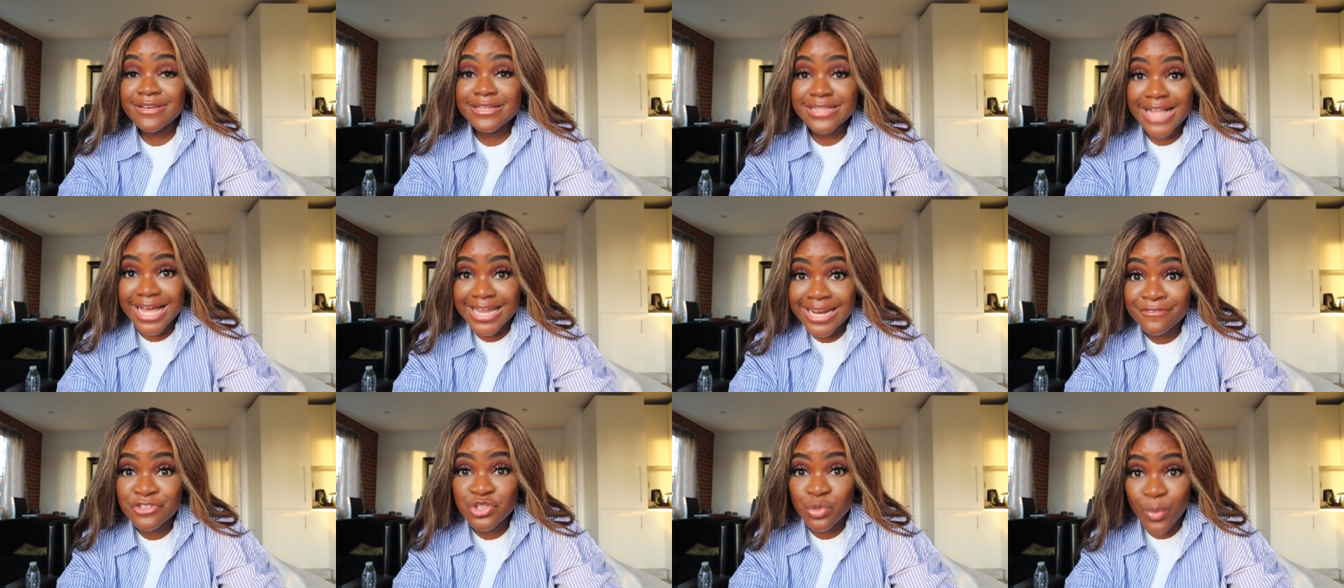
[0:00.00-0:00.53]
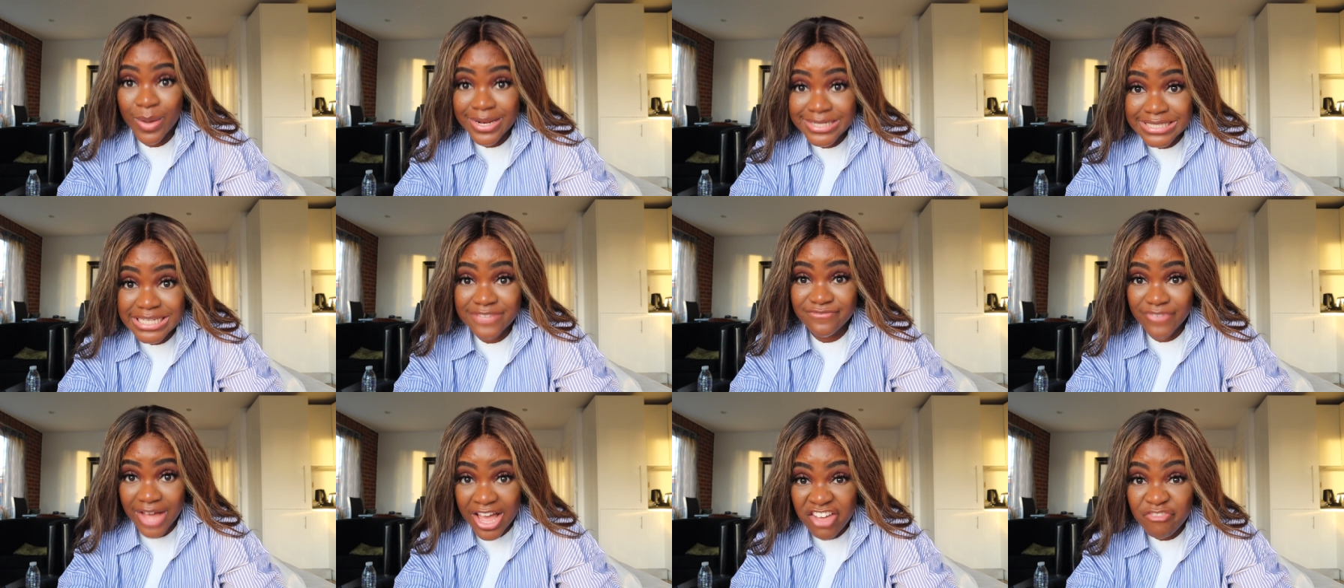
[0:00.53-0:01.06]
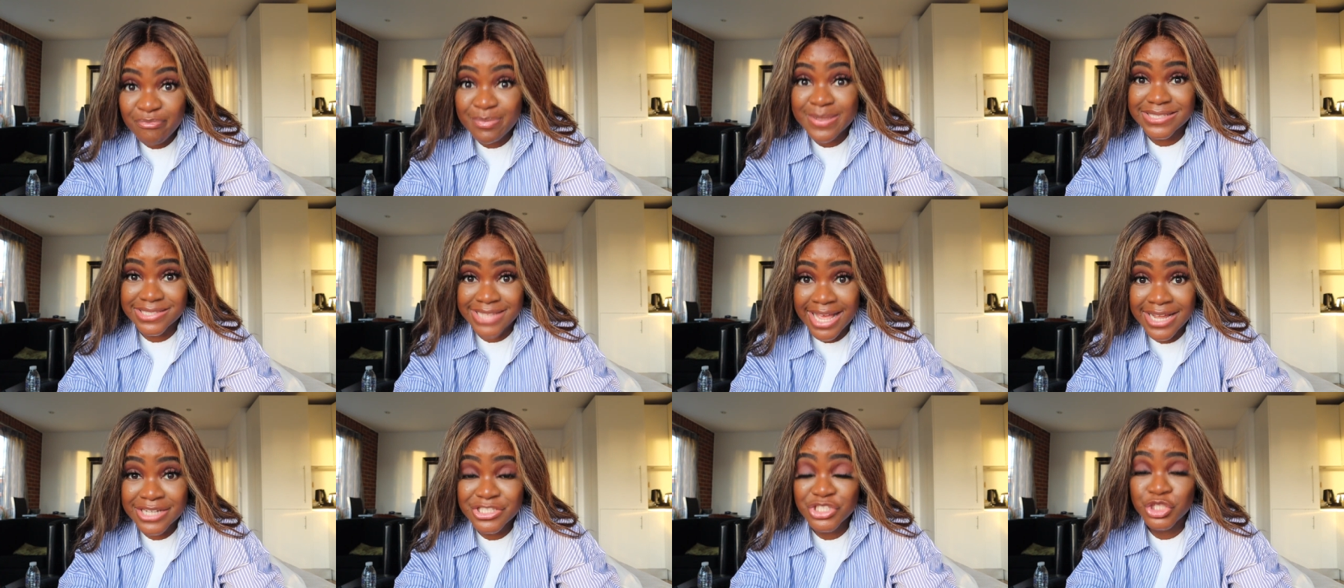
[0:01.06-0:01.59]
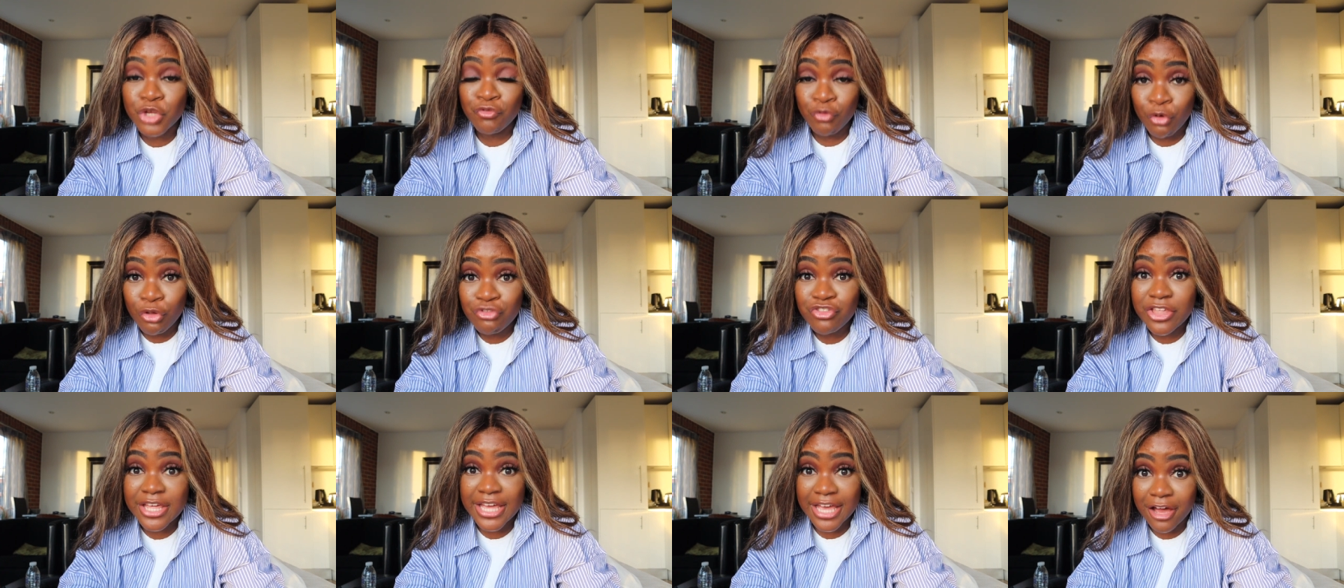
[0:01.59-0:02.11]
Klein have 25%, so if
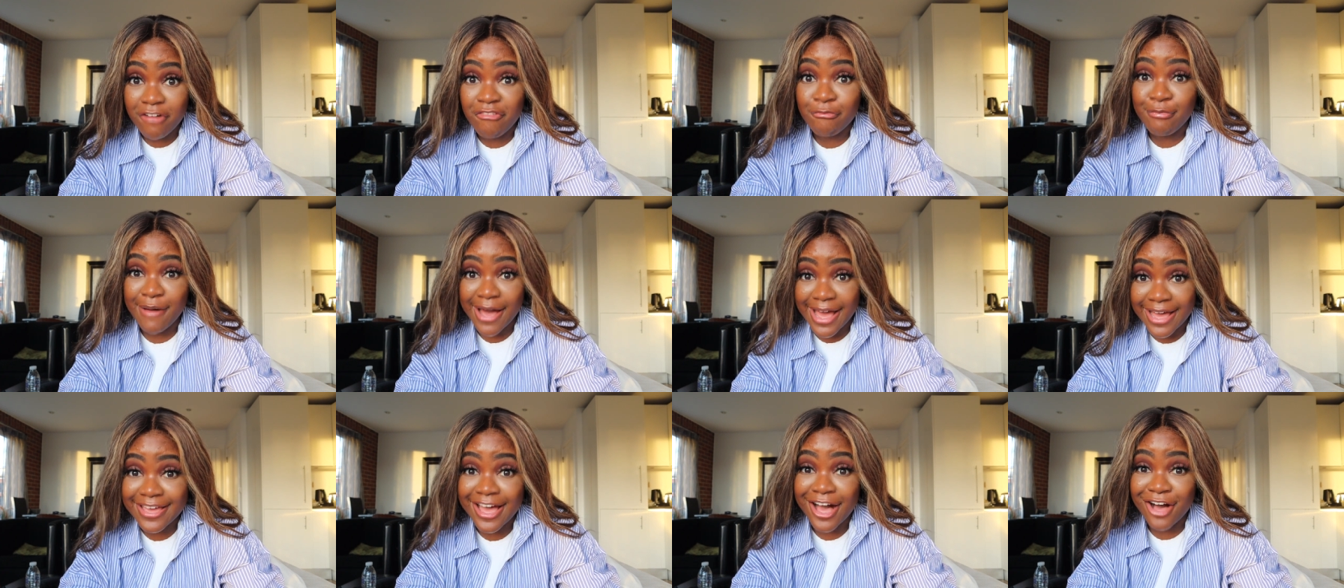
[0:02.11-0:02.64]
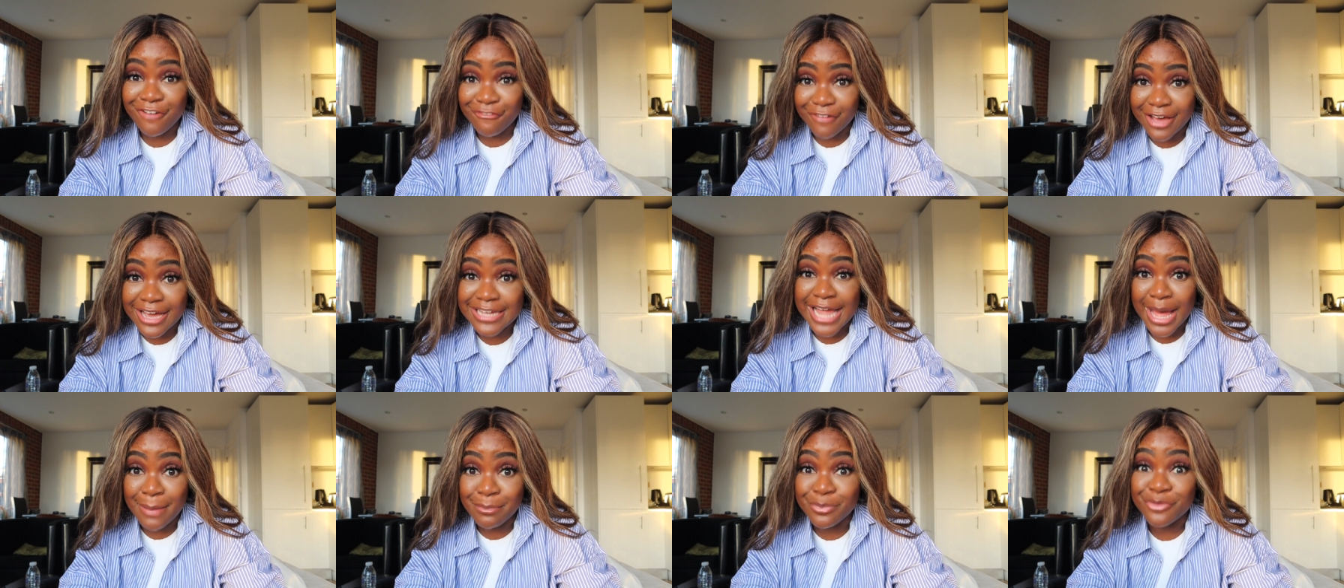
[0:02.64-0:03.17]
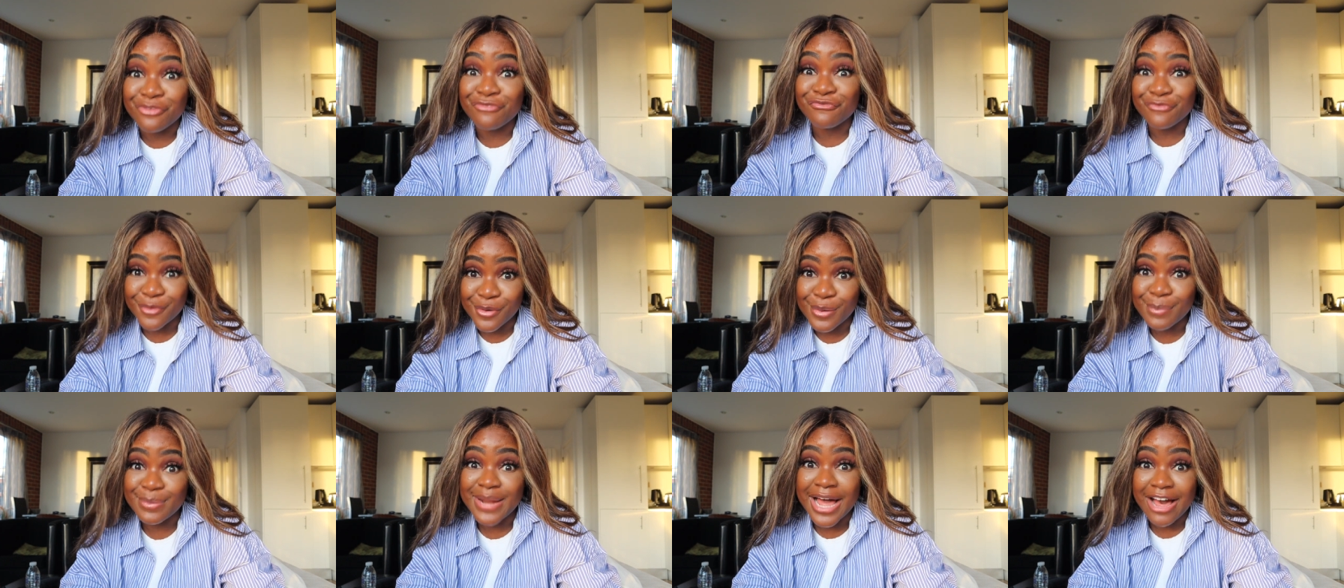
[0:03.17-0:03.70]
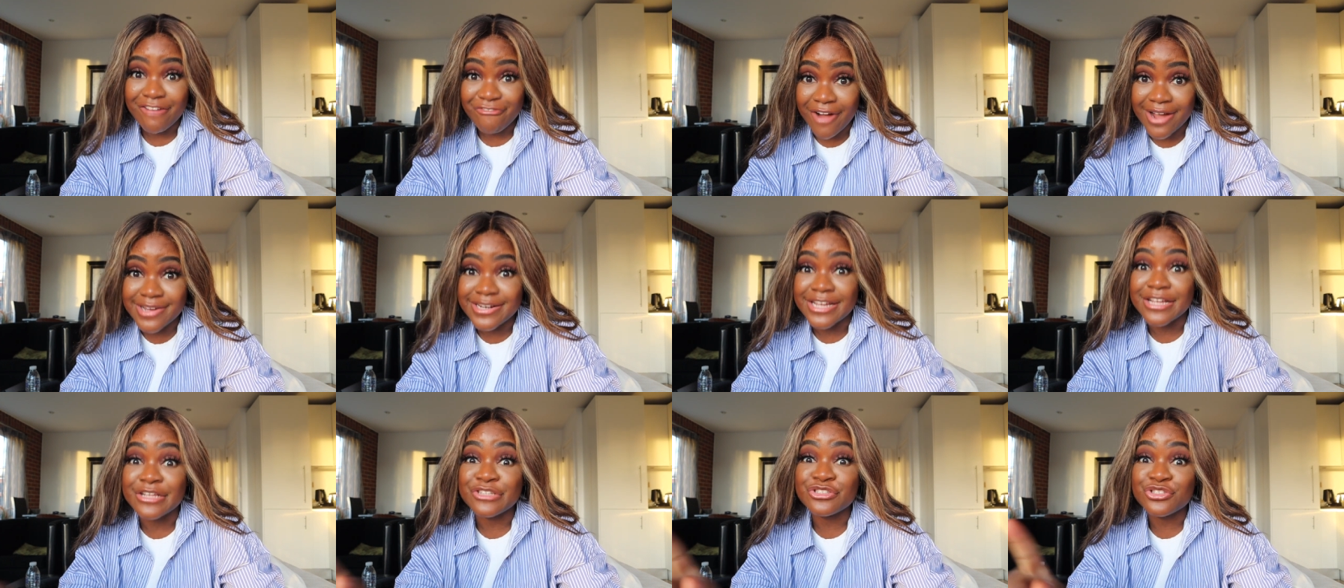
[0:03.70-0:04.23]
you're thinking of buying Calvin Klein before Black
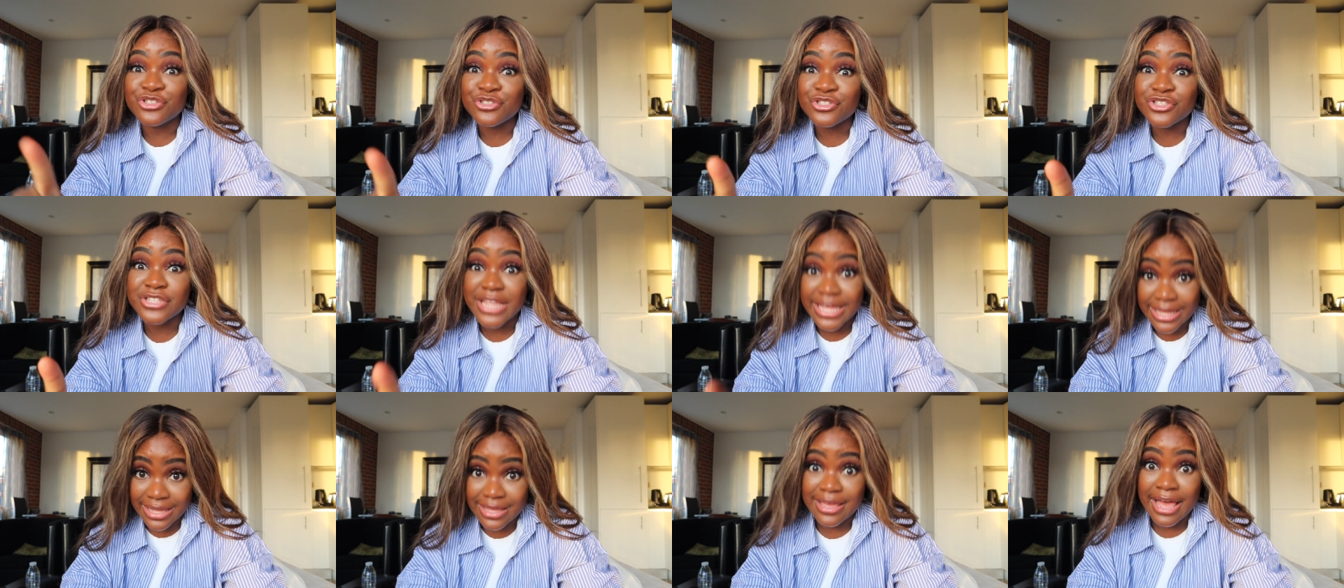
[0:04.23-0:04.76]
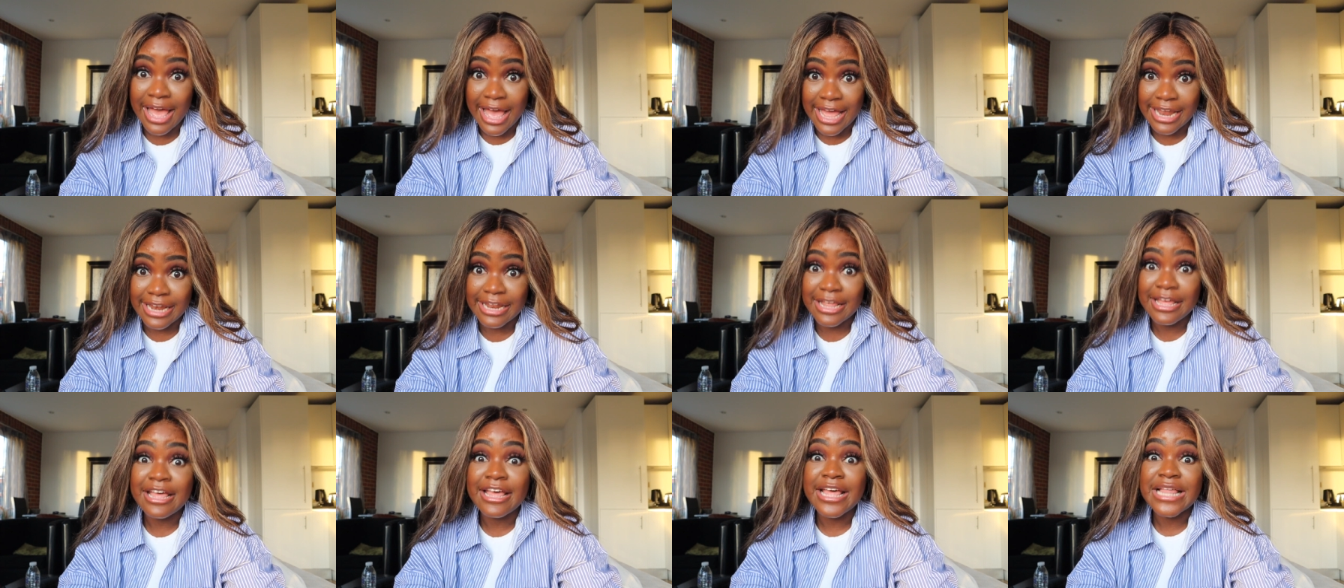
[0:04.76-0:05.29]
Friday, think again.